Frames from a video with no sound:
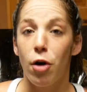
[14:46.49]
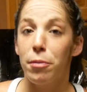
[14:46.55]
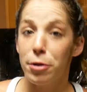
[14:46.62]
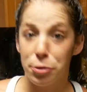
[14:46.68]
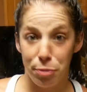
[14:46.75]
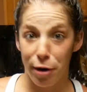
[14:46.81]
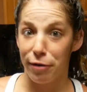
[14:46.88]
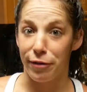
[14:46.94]

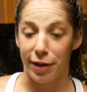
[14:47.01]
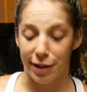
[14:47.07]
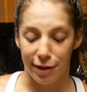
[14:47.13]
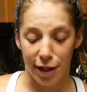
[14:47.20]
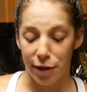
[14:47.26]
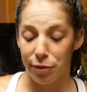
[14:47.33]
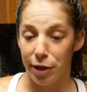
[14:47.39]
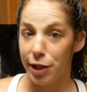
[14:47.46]
almost
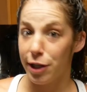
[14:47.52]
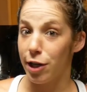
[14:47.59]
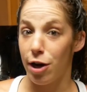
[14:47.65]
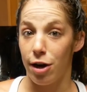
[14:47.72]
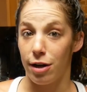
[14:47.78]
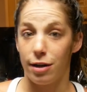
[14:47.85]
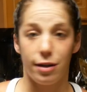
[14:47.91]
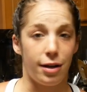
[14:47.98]
perfect. They really
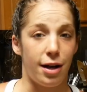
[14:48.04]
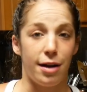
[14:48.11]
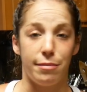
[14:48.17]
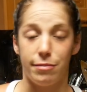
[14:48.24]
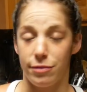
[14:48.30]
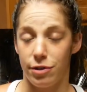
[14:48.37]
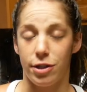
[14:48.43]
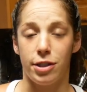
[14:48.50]
are,
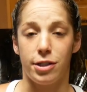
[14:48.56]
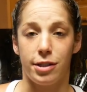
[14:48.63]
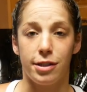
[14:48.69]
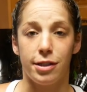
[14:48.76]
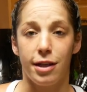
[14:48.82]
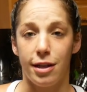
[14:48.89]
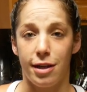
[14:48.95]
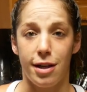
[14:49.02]

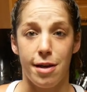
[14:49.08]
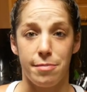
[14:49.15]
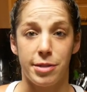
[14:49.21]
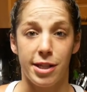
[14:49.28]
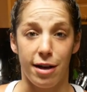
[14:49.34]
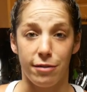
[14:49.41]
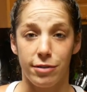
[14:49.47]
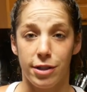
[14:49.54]
just in
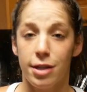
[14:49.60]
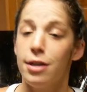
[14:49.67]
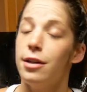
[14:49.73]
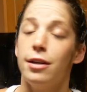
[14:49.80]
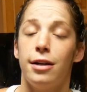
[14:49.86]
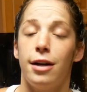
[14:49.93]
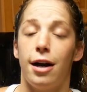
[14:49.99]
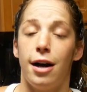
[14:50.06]
themselves.
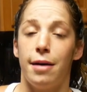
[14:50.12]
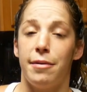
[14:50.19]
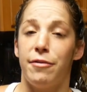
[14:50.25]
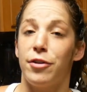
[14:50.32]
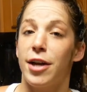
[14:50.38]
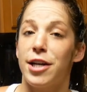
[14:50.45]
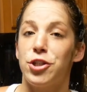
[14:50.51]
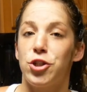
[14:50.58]

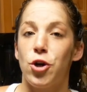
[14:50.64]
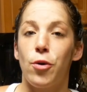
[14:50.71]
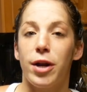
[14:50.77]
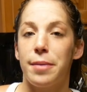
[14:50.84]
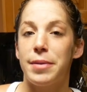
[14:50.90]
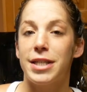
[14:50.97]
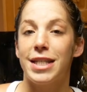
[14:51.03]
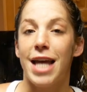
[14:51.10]
If you guys don't
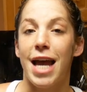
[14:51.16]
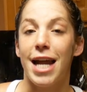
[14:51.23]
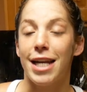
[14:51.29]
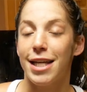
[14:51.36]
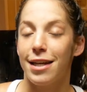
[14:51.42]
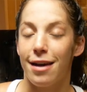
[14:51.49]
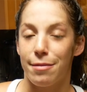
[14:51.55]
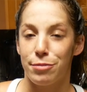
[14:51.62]
want to miss
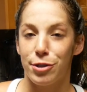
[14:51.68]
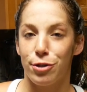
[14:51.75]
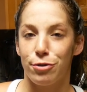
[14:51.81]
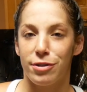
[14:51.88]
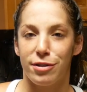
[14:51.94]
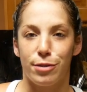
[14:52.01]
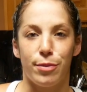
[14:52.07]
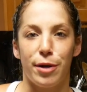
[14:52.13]
any
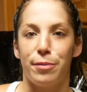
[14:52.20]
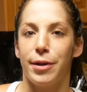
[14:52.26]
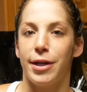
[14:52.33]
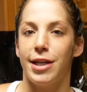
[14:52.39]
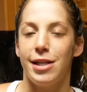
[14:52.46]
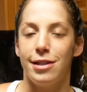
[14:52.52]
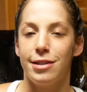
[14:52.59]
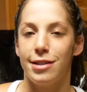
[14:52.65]
episodes of Spider
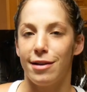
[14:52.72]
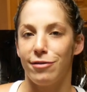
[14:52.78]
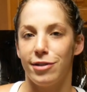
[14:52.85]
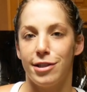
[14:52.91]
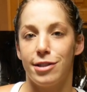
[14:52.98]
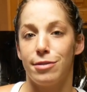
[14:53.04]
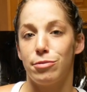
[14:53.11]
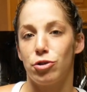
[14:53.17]
Monkey Eats,
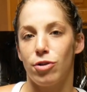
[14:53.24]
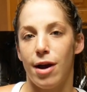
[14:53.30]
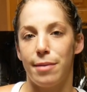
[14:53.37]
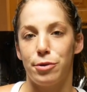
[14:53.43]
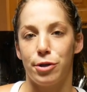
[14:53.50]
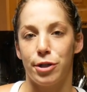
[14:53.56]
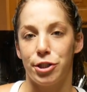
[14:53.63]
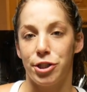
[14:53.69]
definitely
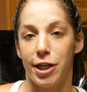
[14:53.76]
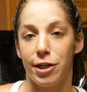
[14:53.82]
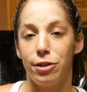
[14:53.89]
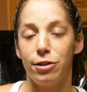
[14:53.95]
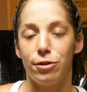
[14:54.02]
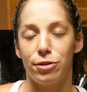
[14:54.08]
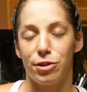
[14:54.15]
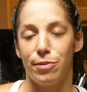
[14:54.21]
subscribe to our
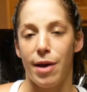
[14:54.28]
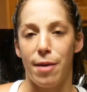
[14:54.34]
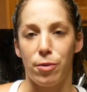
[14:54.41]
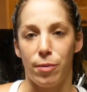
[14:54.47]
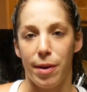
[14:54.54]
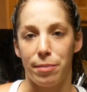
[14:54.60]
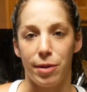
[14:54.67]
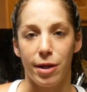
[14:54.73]
channel, Ultimate
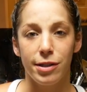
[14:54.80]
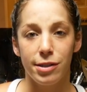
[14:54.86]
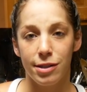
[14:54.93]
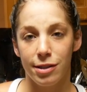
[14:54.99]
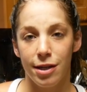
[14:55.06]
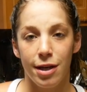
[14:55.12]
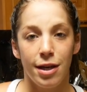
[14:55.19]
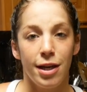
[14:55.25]
MMA
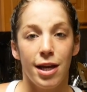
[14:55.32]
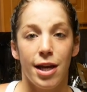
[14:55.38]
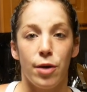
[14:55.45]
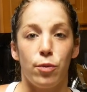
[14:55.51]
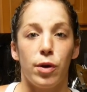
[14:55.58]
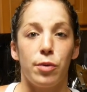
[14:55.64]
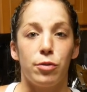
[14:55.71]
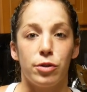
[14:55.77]
Plus,
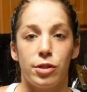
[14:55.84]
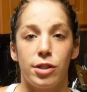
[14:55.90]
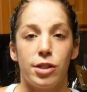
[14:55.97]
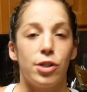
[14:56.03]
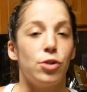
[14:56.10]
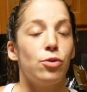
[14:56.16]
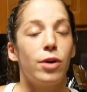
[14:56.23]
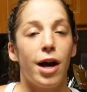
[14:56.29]
and we will
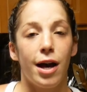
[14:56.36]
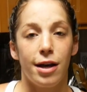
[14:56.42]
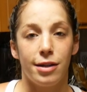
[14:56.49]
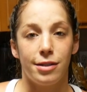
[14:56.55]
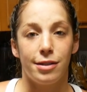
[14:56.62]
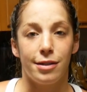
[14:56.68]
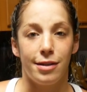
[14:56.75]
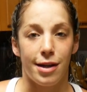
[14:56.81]
see you
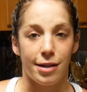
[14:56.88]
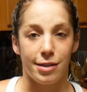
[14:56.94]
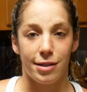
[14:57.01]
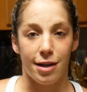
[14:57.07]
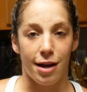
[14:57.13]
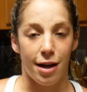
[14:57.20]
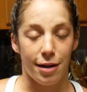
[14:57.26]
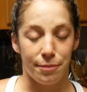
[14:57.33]
guys
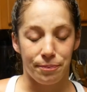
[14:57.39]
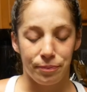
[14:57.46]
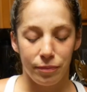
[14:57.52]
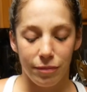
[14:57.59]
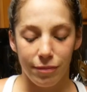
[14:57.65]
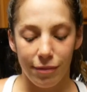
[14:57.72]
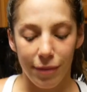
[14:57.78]
next time.